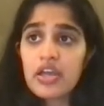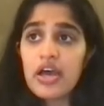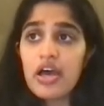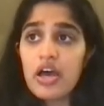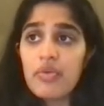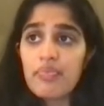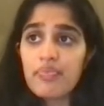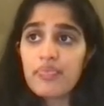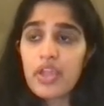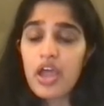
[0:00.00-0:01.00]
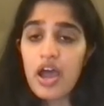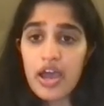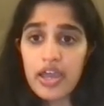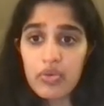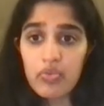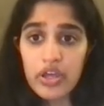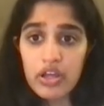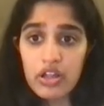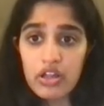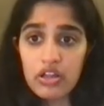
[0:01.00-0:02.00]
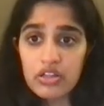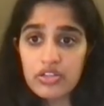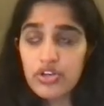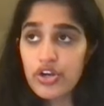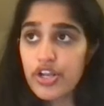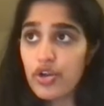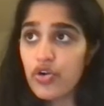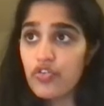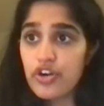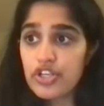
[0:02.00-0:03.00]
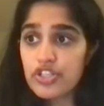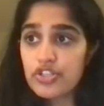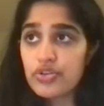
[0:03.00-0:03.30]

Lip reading: I will turn it over